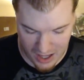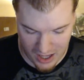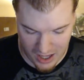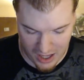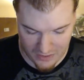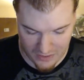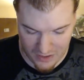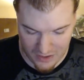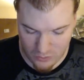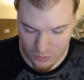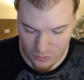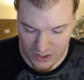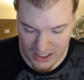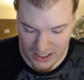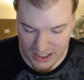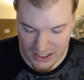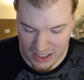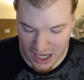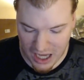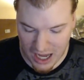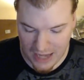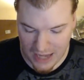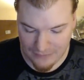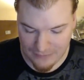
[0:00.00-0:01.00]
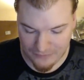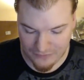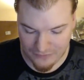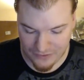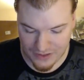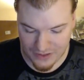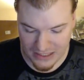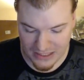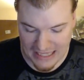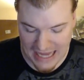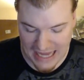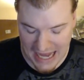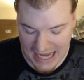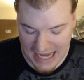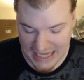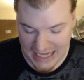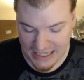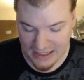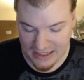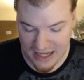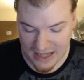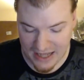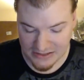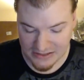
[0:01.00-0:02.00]
And then we get hype for the
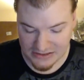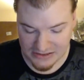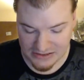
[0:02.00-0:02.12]
Kane and